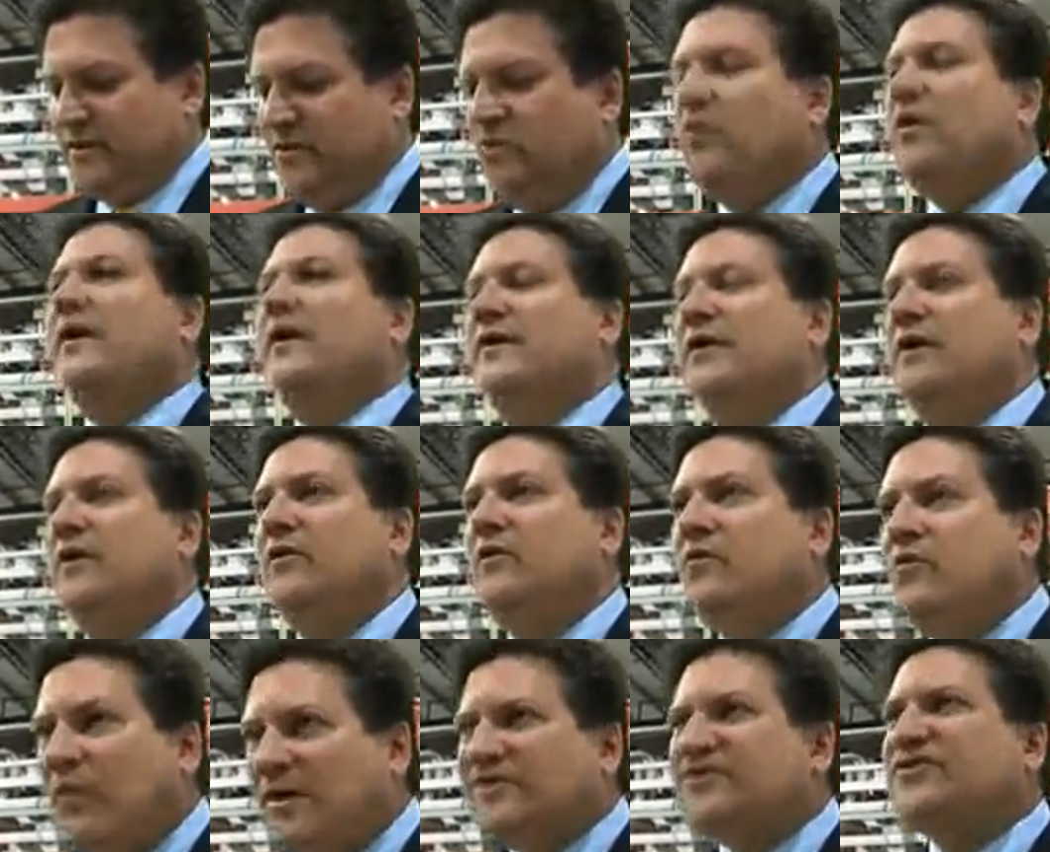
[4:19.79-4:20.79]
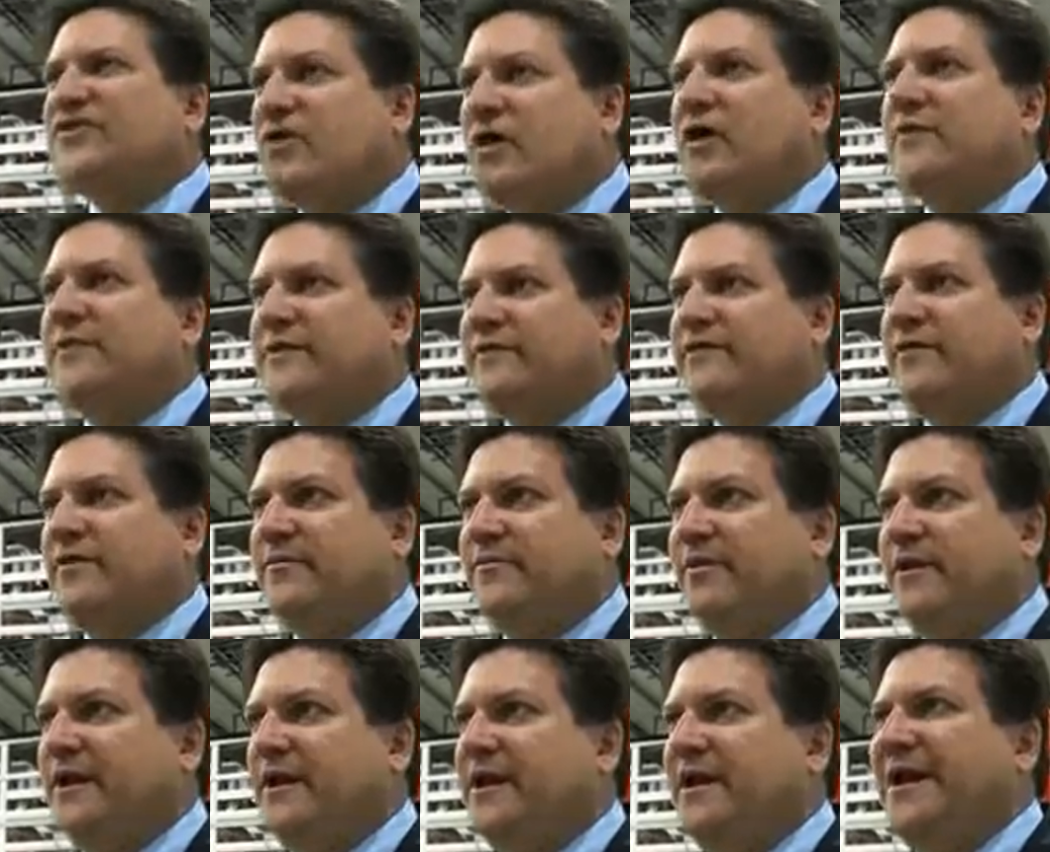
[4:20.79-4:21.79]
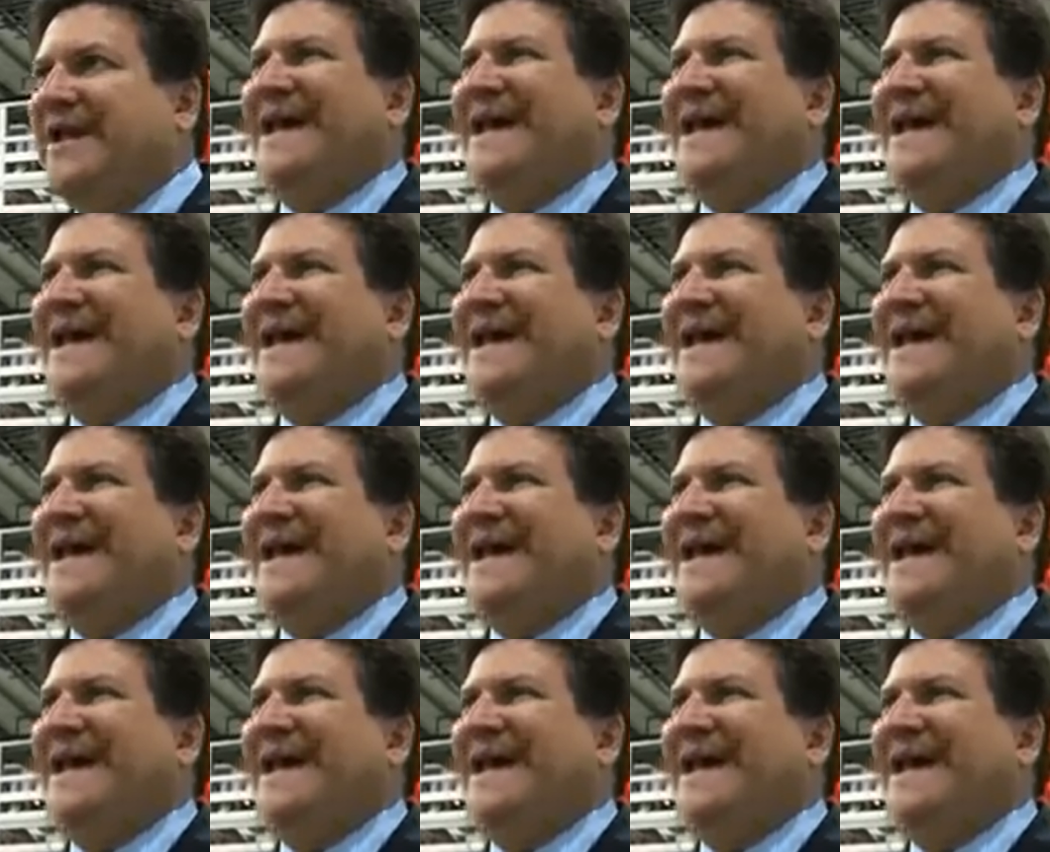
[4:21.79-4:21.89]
One, what's your carbon footprint?